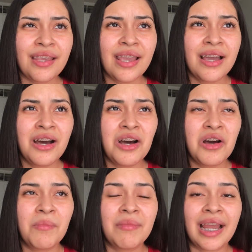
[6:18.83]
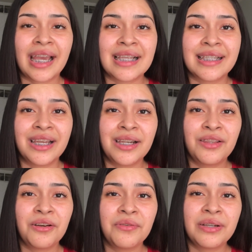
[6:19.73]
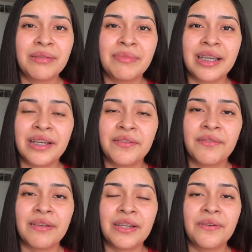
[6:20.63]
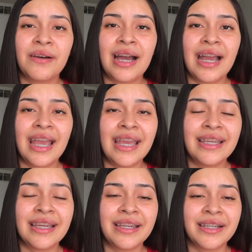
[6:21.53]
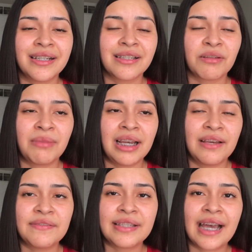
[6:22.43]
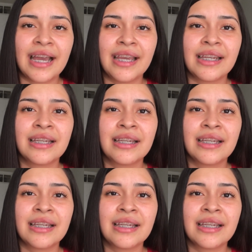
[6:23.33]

um, like I said though in the beginning of the video I hate getting cuts on my left side